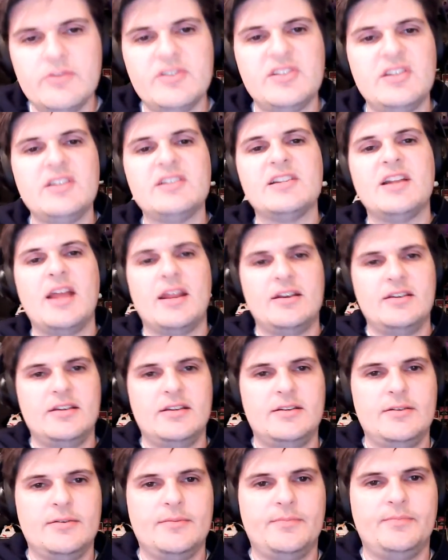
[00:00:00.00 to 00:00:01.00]
season
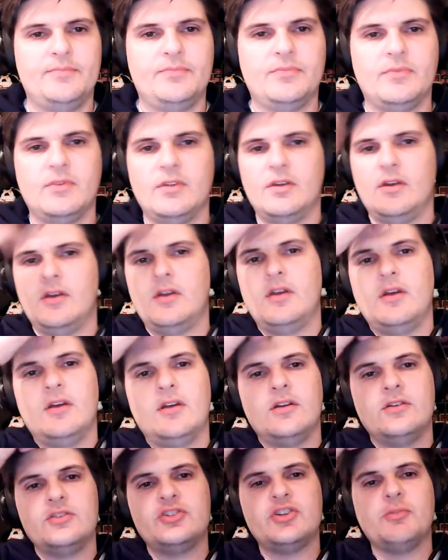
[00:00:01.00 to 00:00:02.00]
ended,
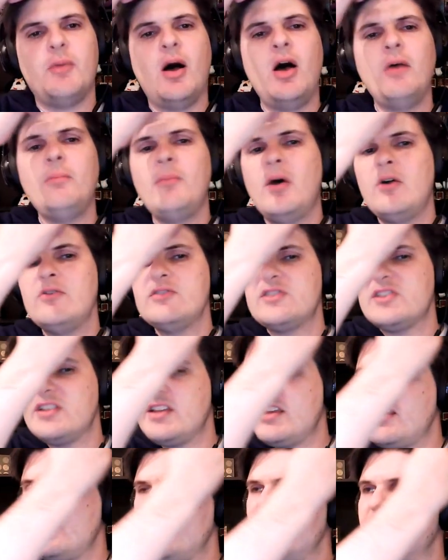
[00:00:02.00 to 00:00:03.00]
Jamal
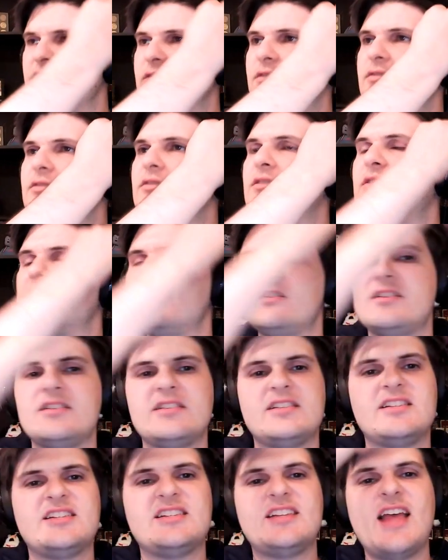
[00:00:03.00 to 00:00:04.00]
Mosley
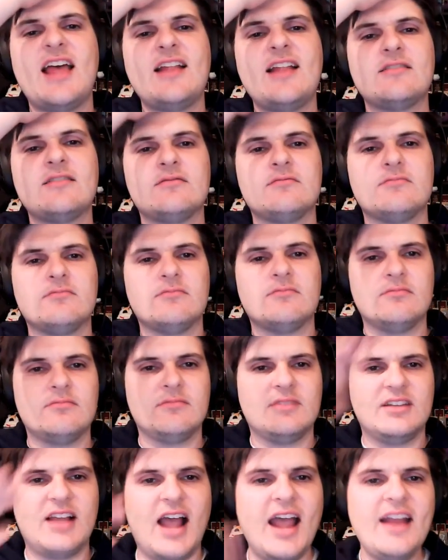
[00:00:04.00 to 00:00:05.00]
set
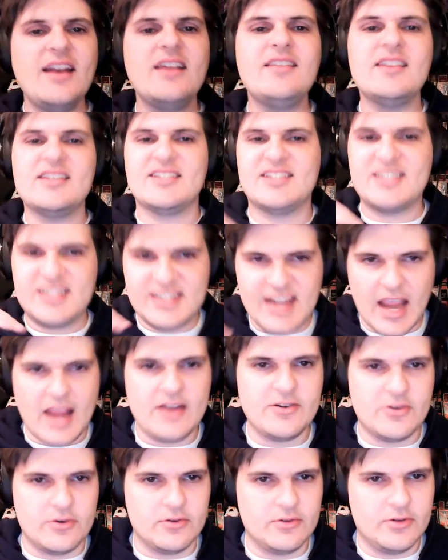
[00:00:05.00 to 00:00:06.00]
kind of the
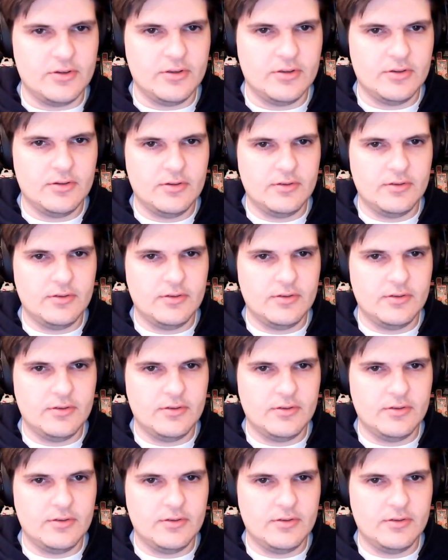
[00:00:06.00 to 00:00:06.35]
standard